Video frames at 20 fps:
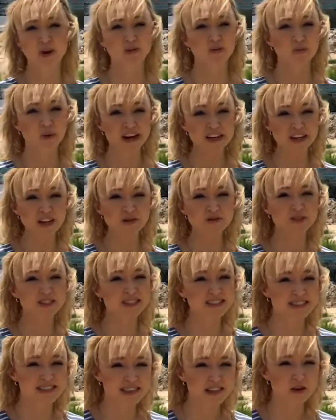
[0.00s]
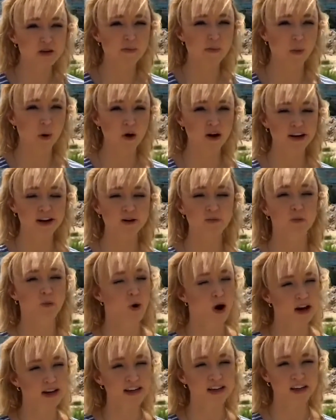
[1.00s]
with windows still boarded
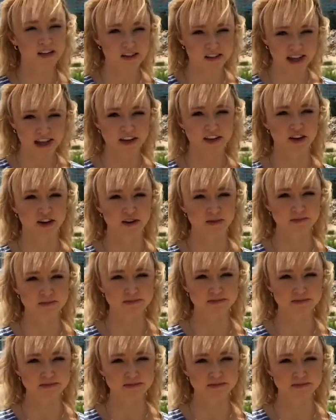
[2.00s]
1 year later.